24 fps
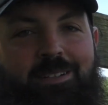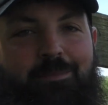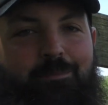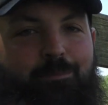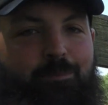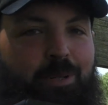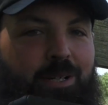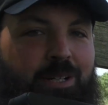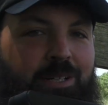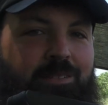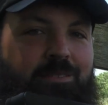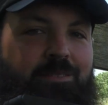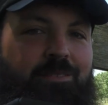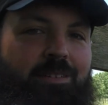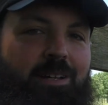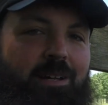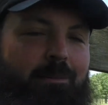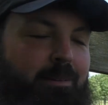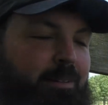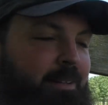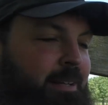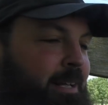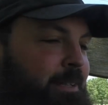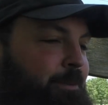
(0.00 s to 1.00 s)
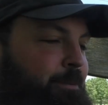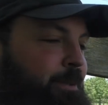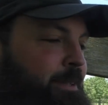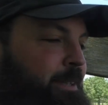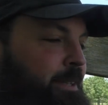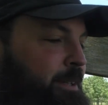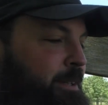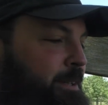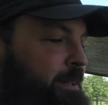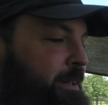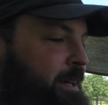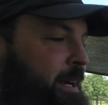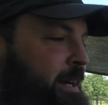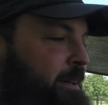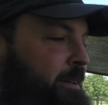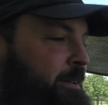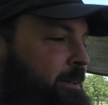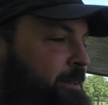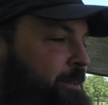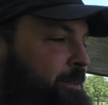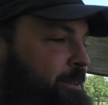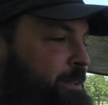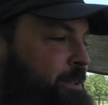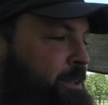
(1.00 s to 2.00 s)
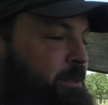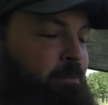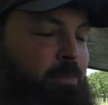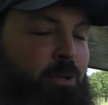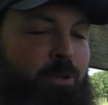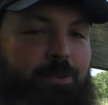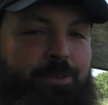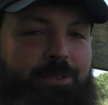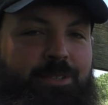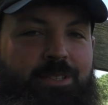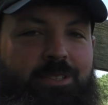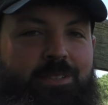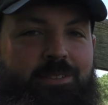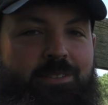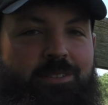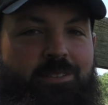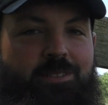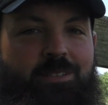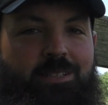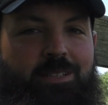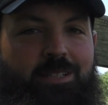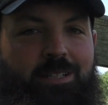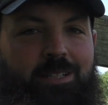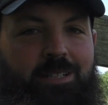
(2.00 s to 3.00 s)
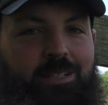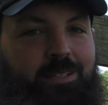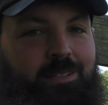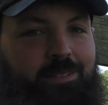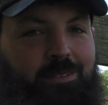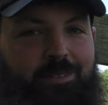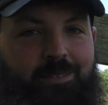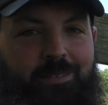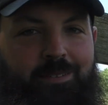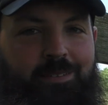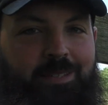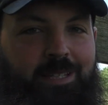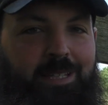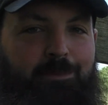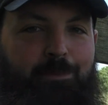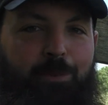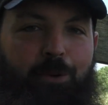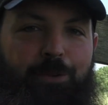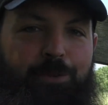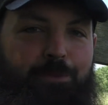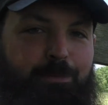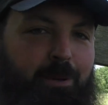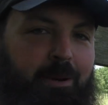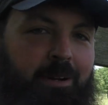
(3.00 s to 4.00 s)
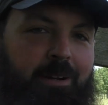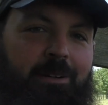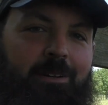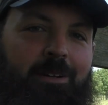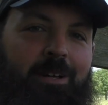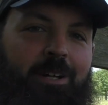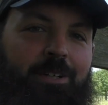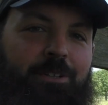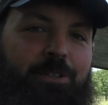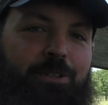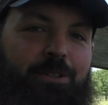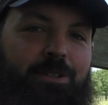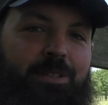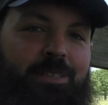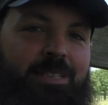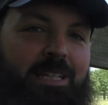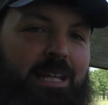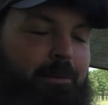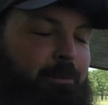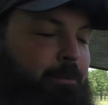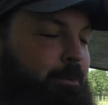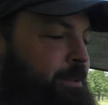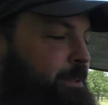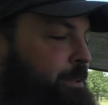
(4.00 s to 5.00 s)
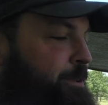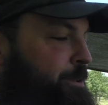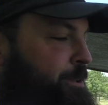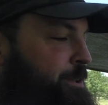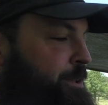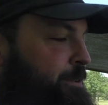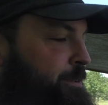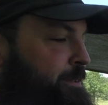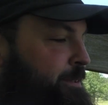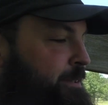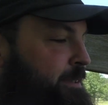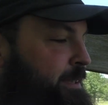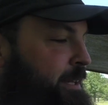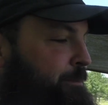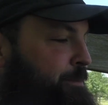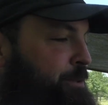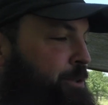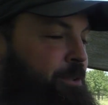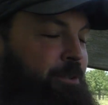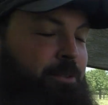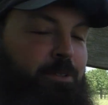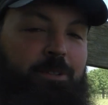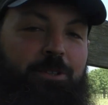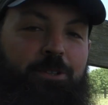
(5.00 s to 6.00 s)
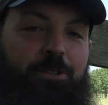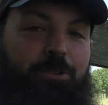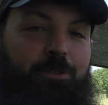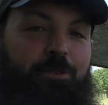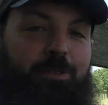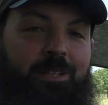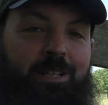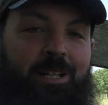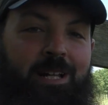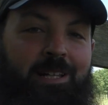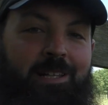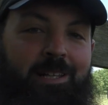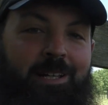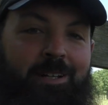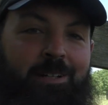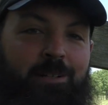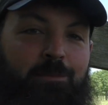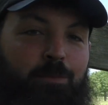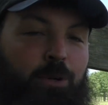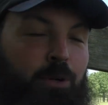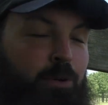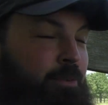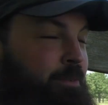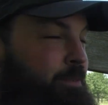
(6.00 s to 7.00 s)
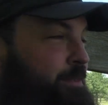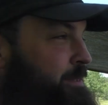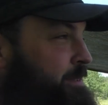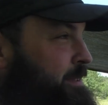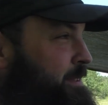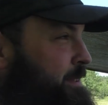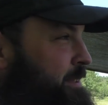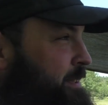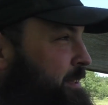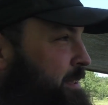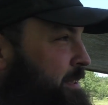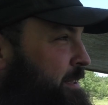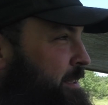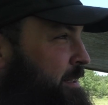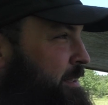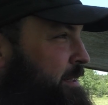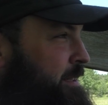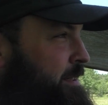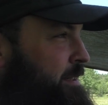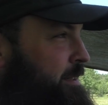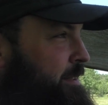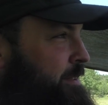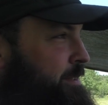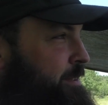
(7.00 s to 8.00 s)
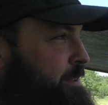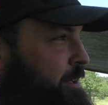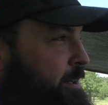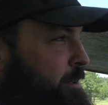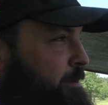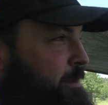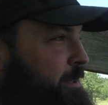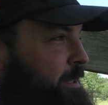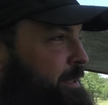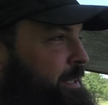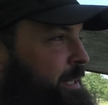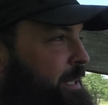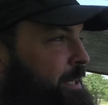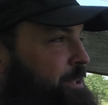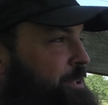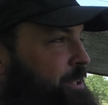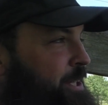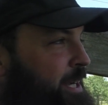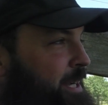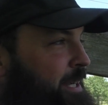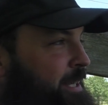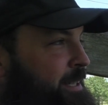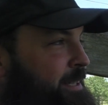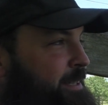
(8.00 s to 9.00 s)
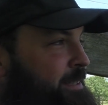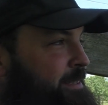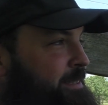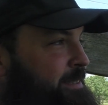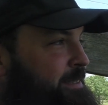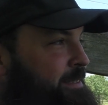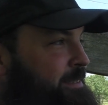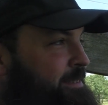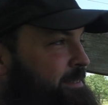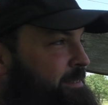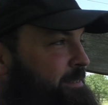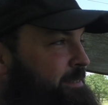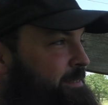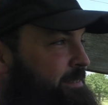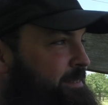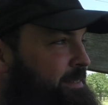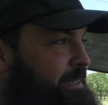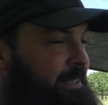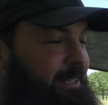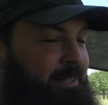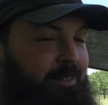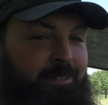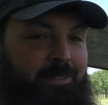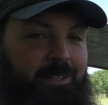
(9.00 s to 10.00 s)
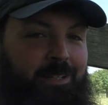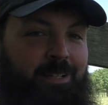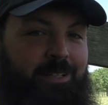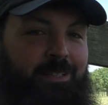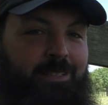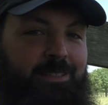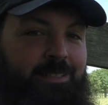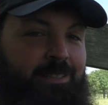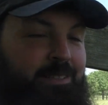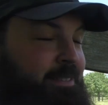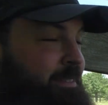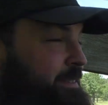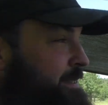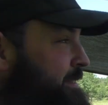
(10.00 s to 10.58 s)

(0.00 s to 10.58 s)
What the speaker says: But, I mean, that's with their arrows, their bolts. These bolts probably are not shooting the same as what they're shooting. I'm sure they're shooting a lot lighter bolt. So we're going to take a shot here, see how it does.